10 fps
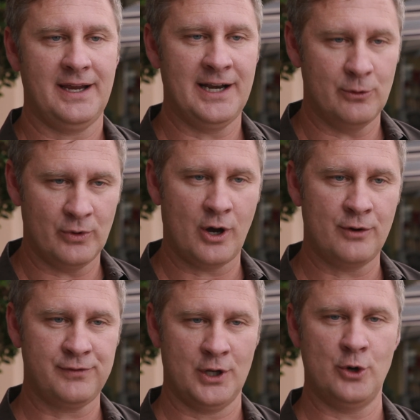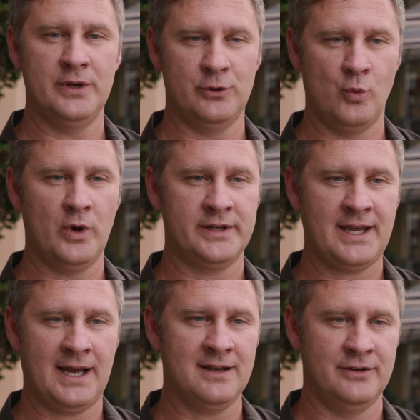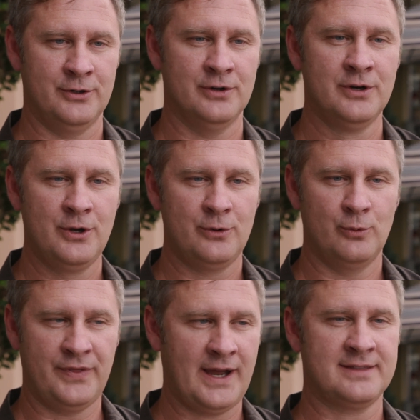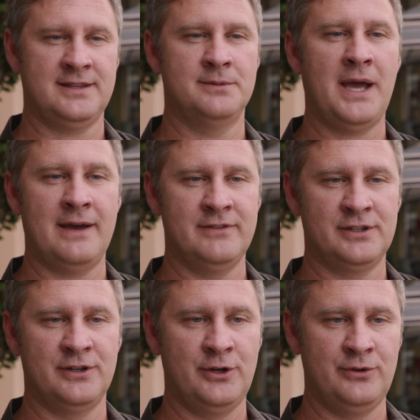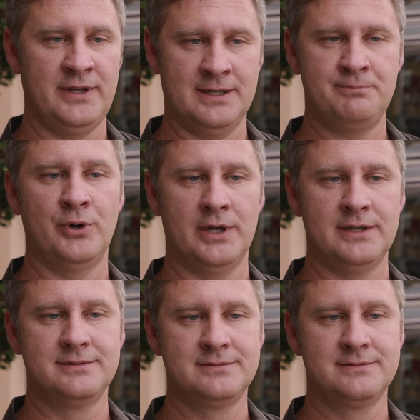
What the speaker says: and it would all flow into one calendar without them having to do the input.